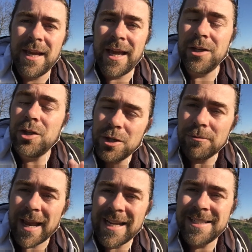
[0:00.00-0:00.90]
and
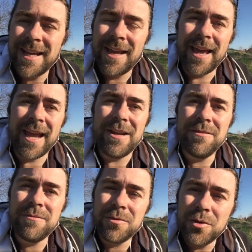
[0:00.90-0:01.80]
curate a
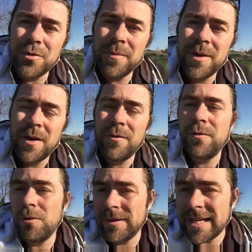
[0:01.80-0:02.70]
room
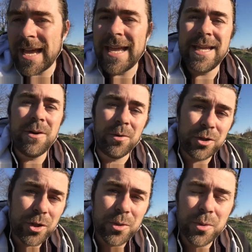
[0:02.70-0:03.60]
for a day or
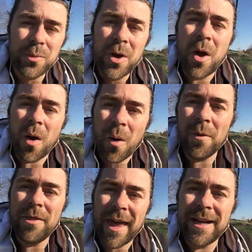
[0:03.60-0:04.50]
two
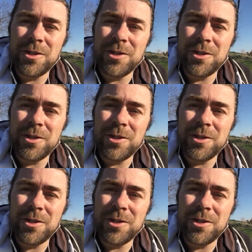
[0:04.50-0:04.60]
on that